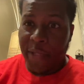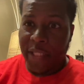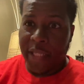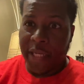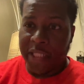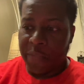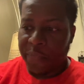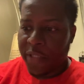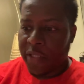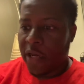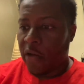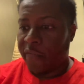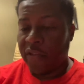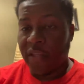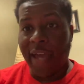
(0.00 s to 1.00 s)
section below.
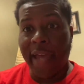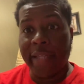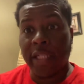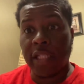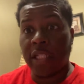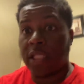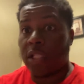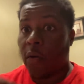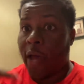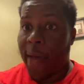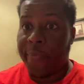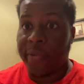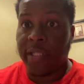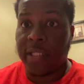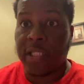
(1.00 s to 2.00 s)
If you guys are just so
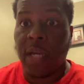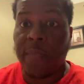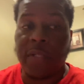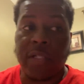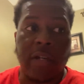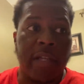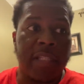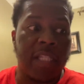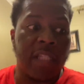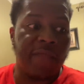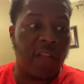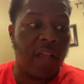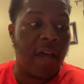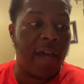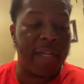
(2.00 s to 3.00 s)
happen to stumble across this
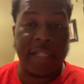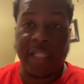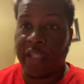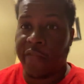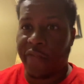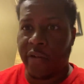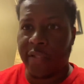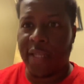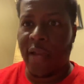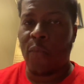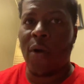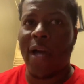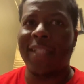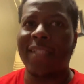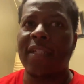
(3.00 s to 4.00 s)
vlog and it's your first time
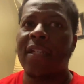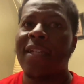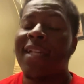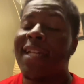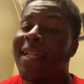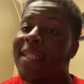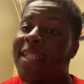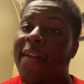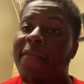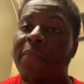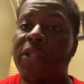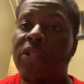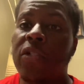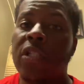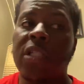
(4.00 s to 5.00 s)
watching, definitely be
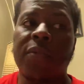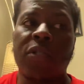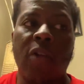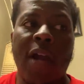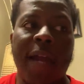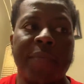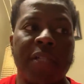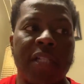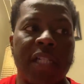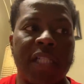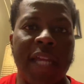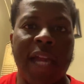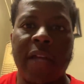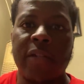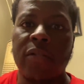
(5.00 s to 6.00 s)
sure to subscribe to the
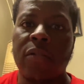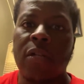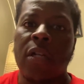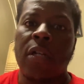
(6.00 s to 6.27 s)
channel.